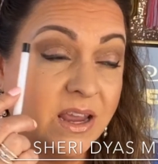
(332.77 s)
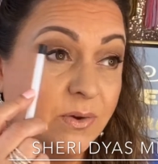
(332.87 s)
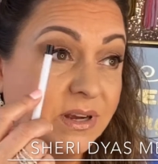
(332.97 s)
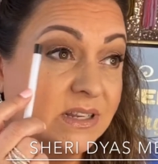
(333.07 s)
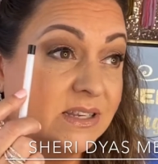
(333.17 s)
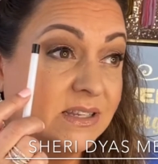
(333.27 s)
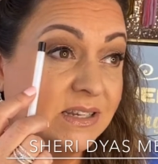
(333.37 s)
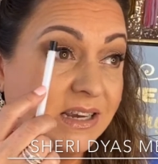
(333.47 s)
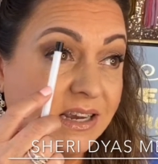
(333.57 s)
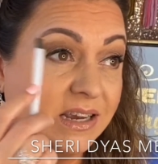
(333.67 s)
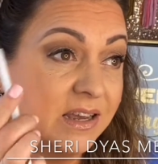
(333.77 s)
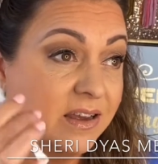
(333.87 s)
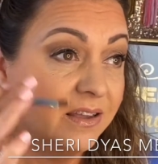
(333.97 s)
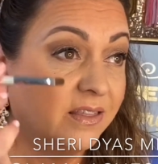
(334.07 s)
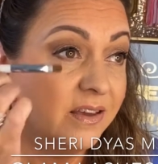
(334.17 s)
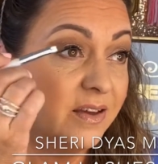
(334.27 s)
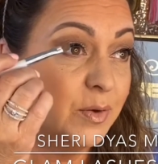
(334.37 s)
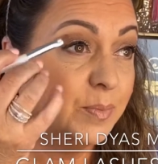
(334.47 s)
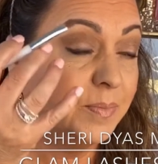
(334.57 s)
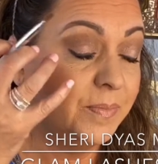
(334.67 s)
You can see
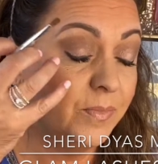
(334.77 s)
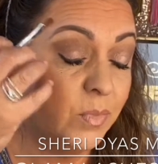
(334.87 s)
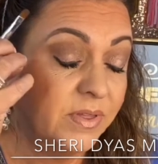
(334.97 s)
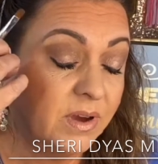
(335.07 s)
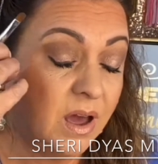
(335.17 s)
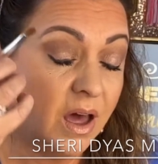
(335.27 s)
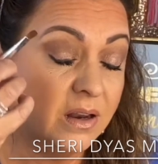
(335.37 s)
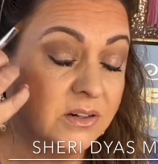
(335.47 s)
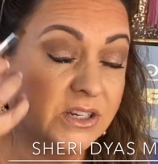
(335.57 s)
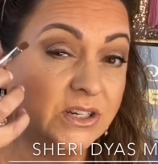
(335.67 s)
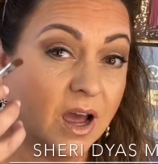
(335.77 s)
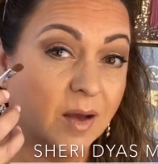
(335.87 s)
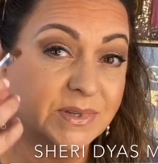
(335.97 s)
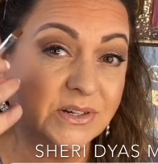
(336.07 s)
where the color stops.